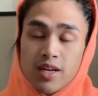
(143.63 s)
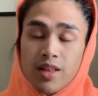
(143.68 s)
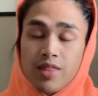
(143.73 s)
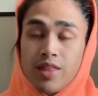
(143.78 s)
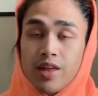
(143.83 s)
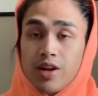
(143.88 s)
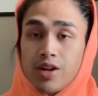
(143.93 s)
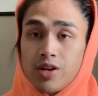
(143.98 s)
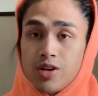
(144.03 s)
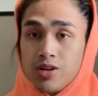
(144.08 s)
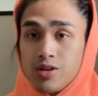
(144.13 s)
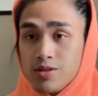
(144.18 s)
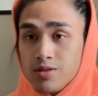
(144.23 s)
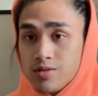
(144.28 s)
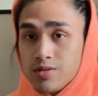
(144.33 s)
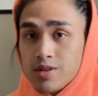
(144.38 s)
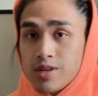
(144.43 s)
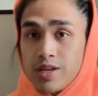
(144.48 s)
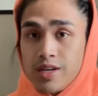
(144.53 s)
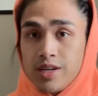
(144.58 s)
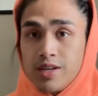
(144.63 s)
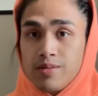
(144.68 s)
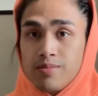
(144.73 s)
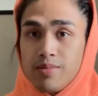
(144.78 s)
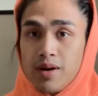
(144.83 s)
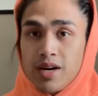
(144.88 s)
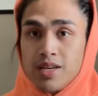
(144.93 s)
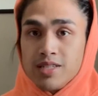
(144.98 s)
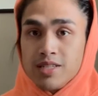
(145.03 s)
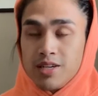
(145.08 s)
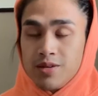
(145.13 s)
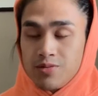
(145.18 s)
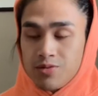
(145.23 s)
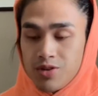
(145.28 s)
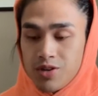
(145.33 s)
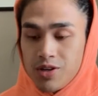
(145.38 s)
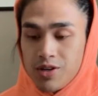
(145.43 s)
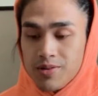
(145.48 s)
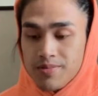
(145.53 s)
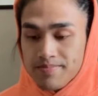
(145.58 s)
then go hit biceps,
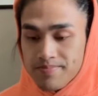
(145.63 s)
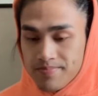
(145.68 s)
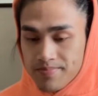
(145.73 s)
right?